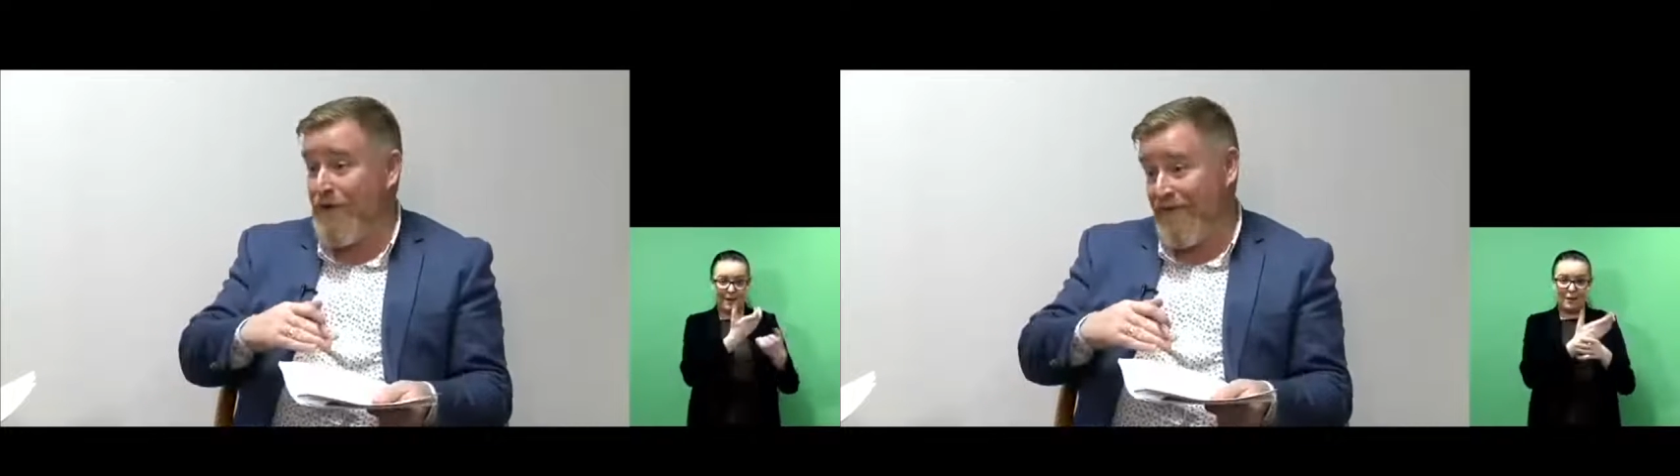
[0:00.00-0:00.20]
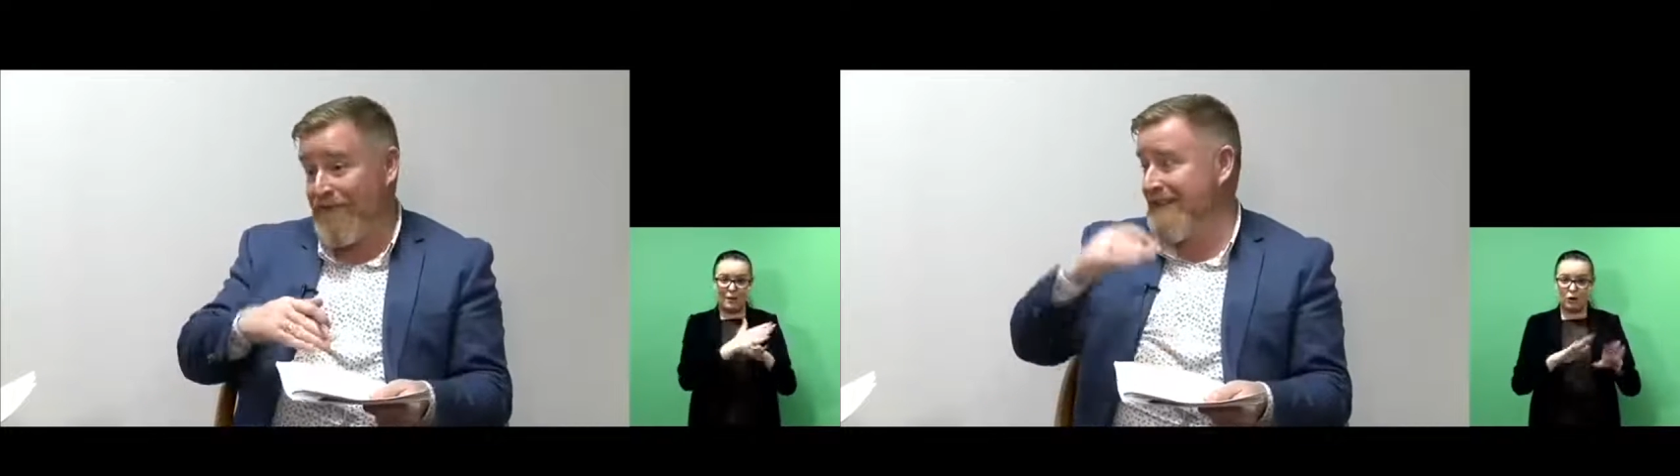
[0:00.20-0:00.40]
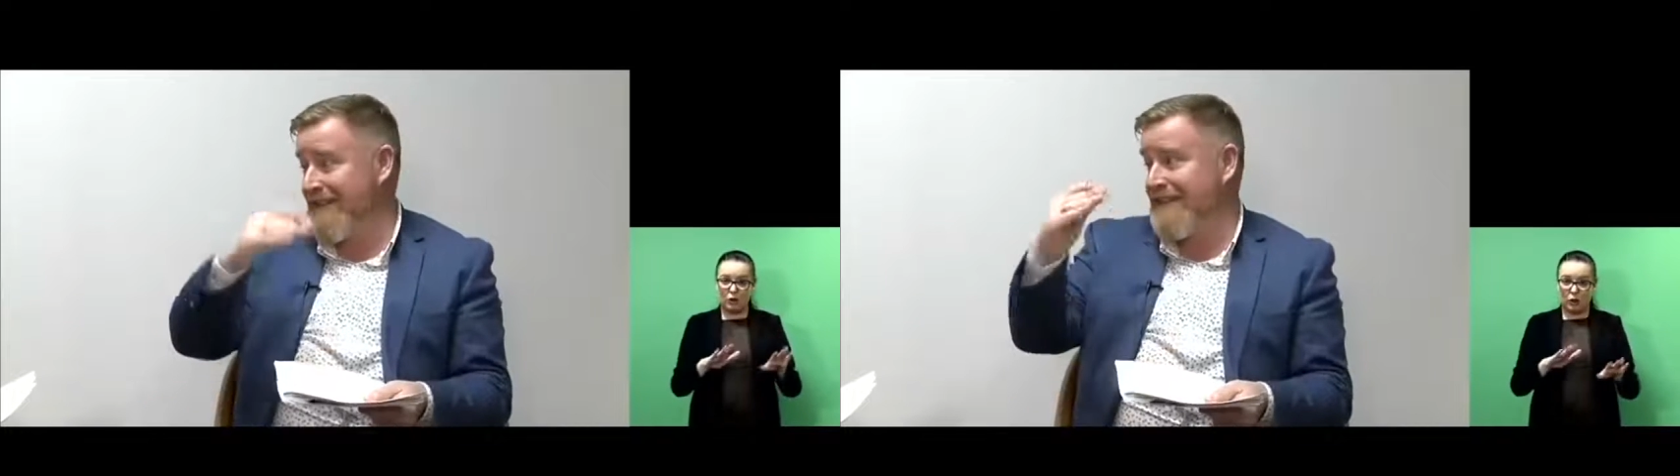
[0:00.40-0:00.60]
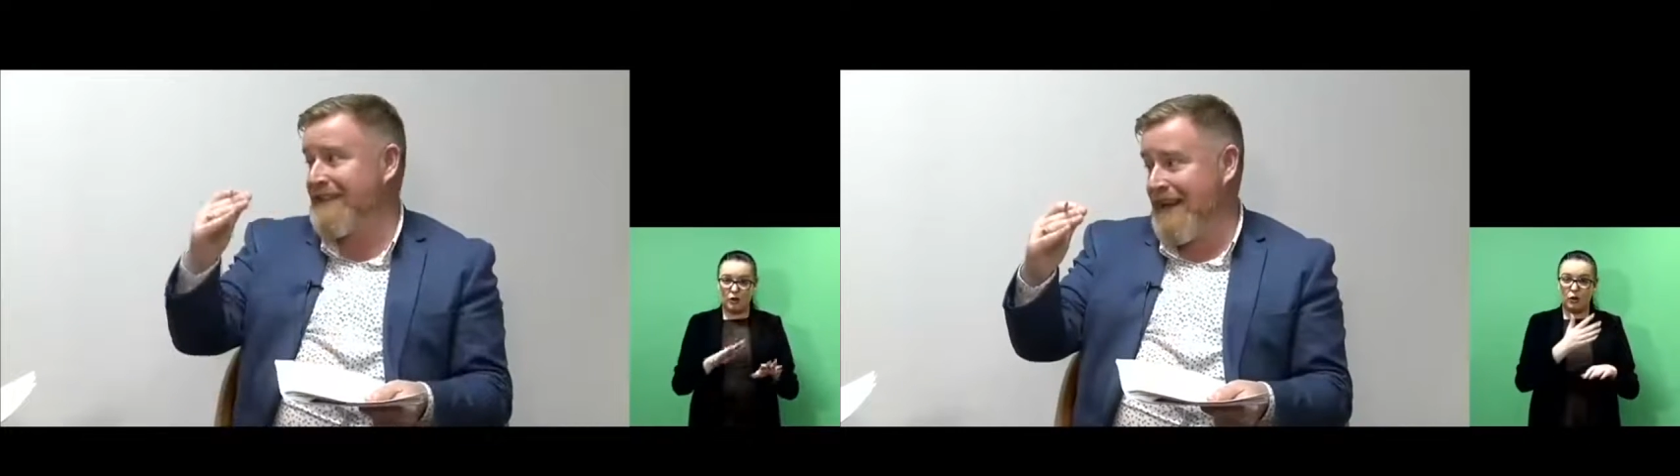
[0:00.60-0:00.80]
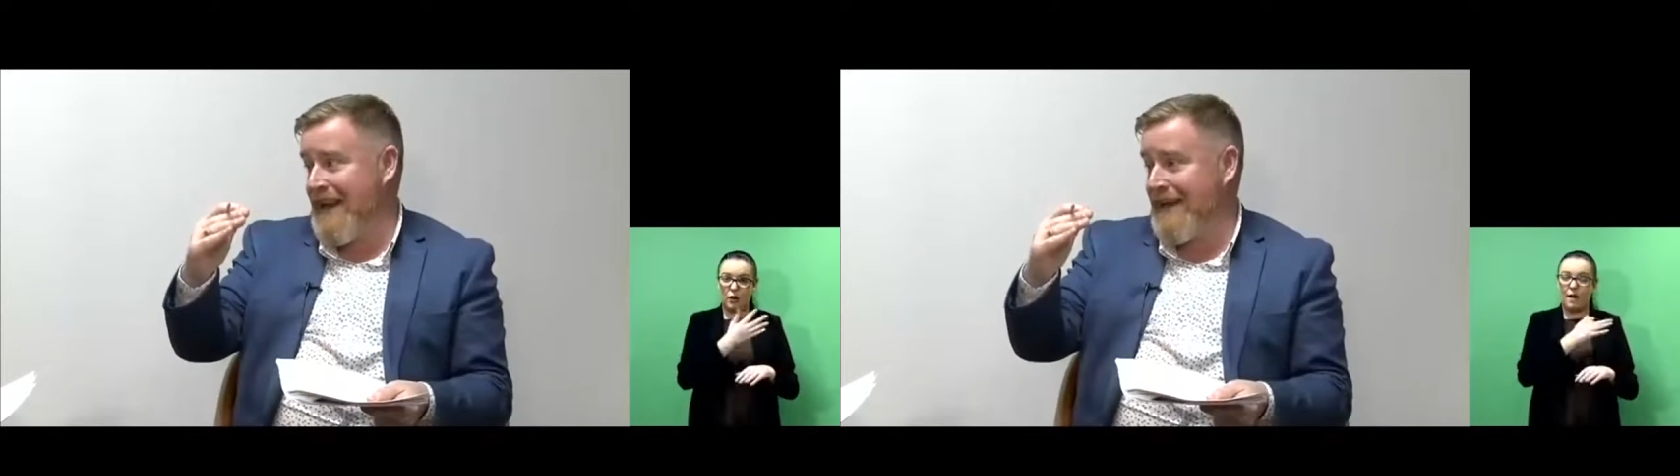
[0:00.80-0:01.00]
infants to
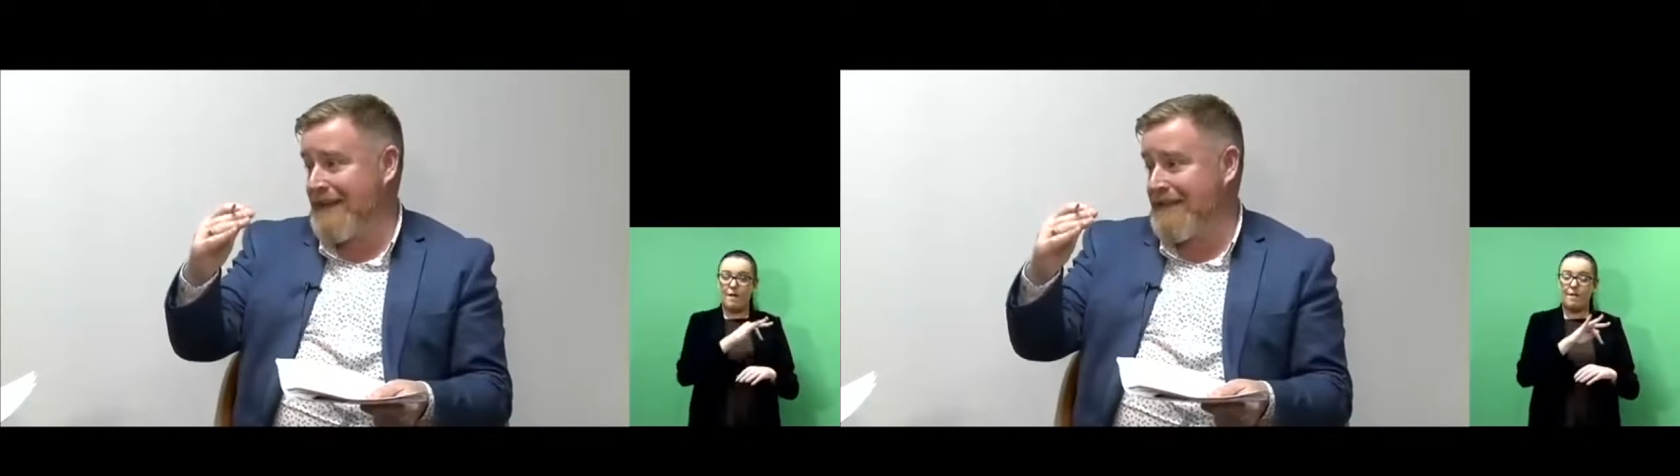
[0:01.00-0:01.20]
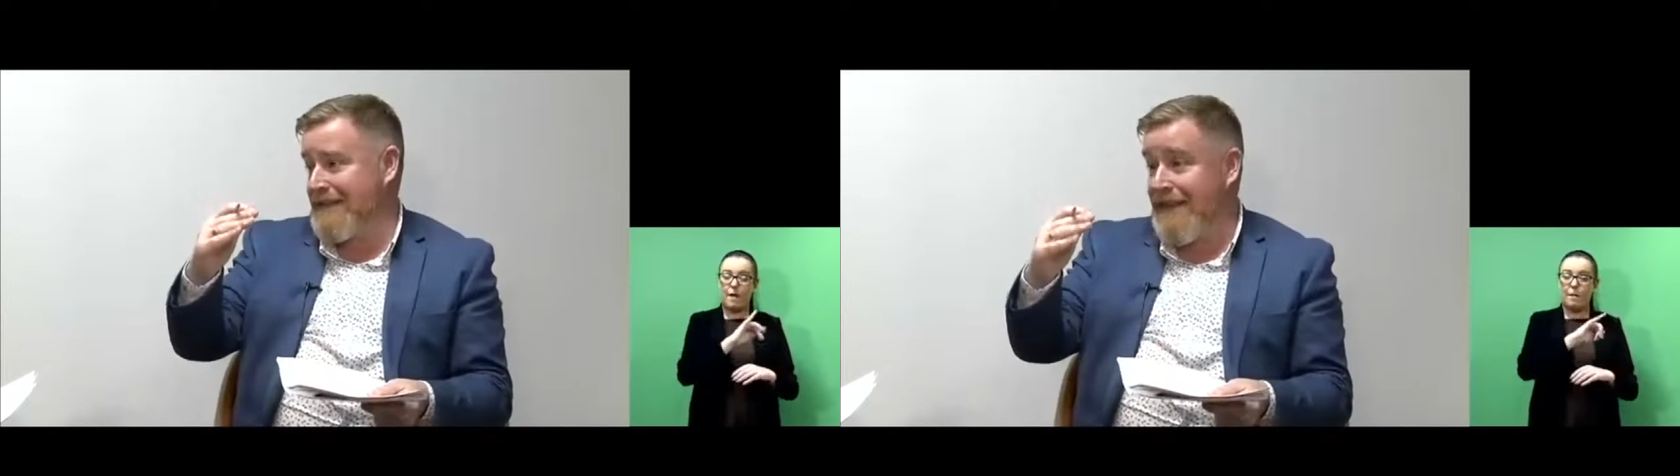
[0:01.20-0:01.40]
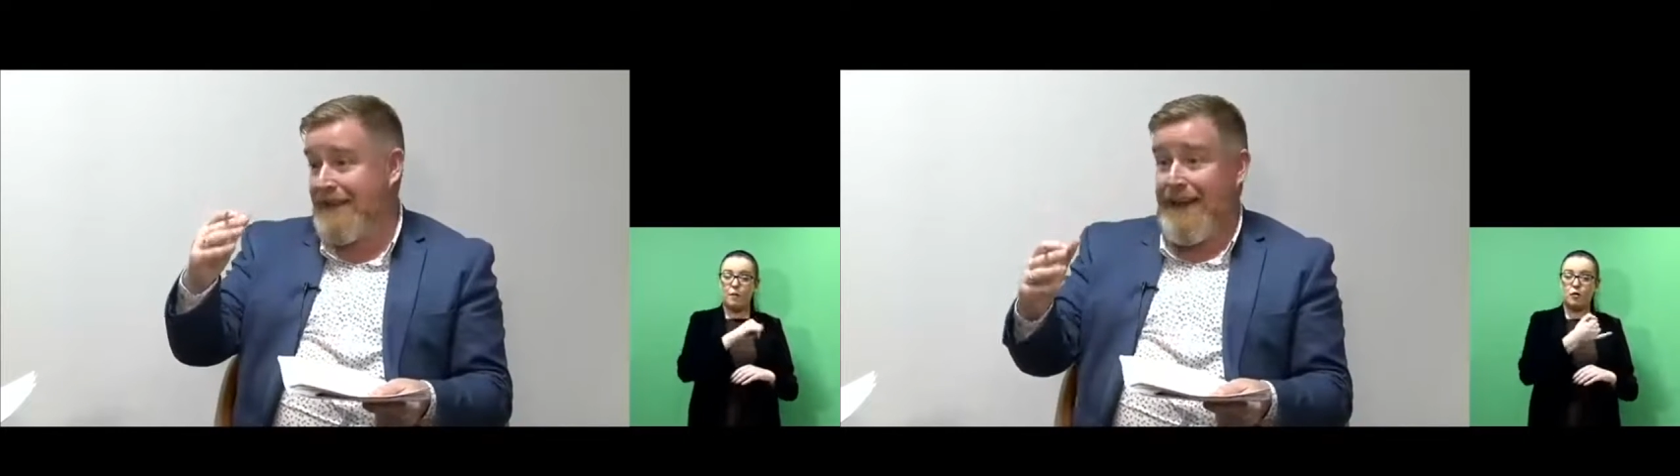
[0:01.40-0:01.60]
6th class.